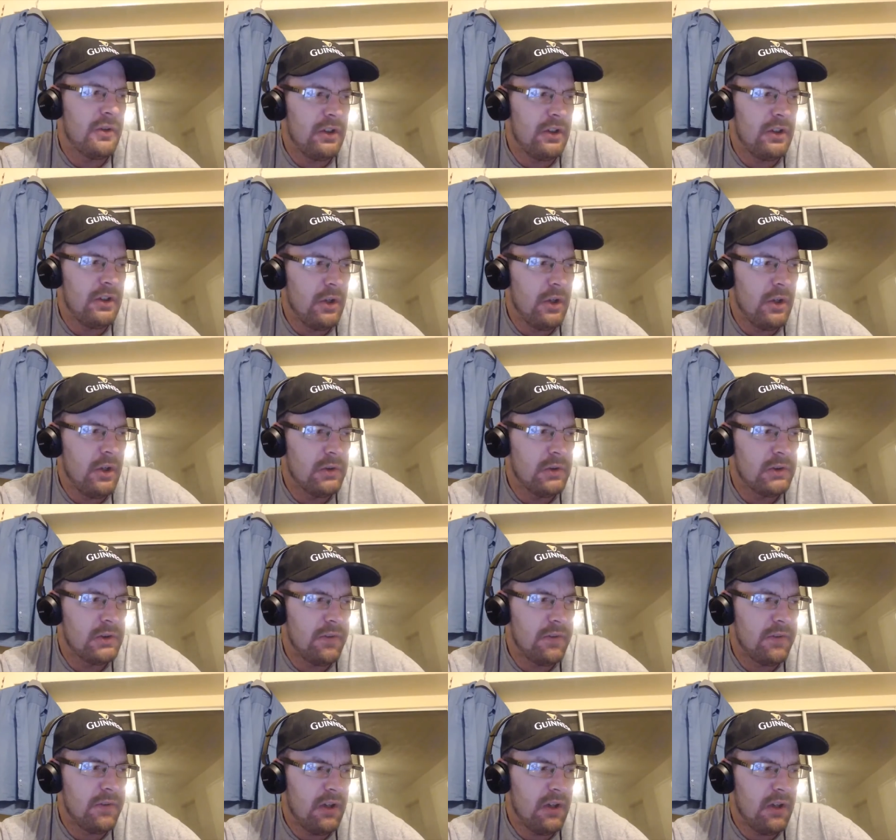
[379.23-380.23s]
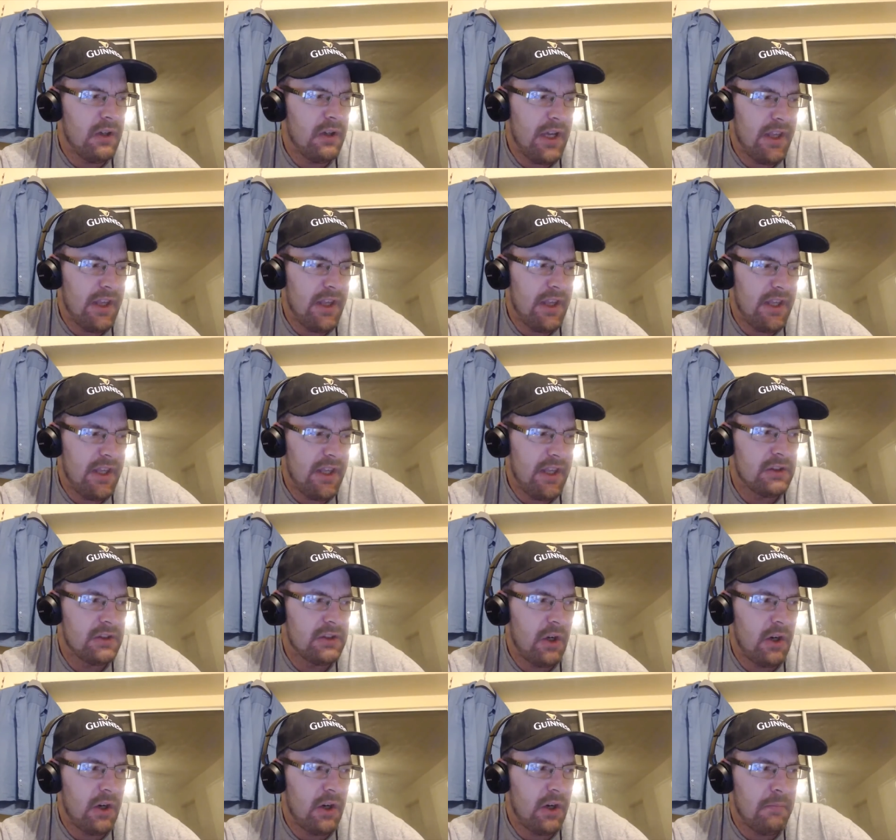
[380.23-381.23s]
use for the
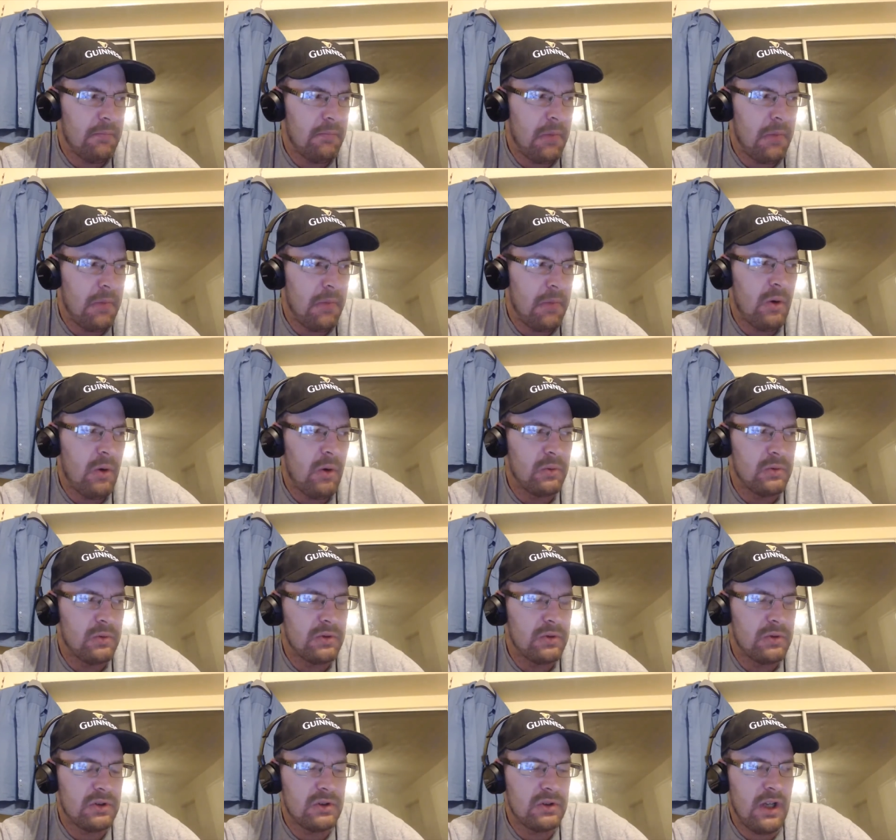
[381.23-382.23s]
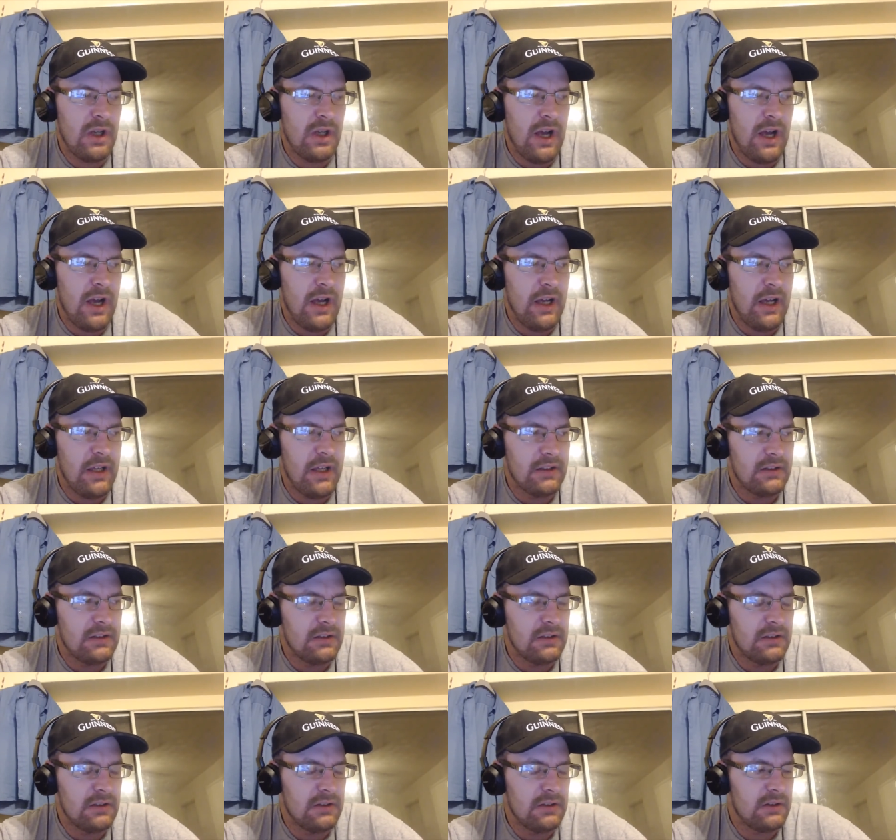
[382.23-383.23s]
inside of bowls
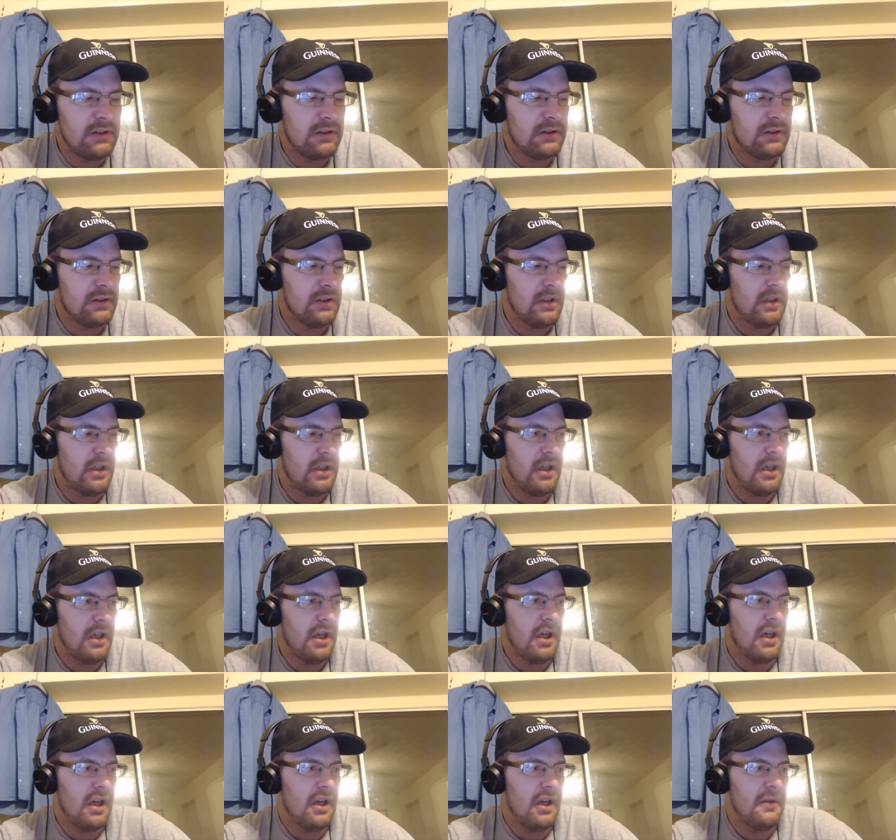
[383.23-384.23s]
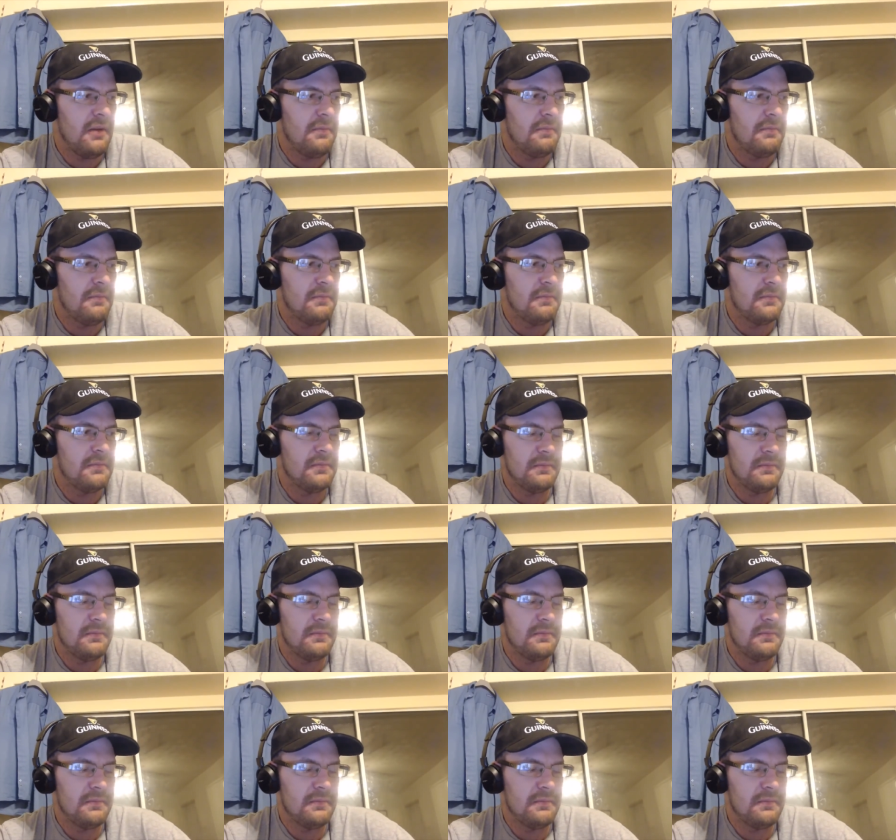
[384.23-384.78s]
and um,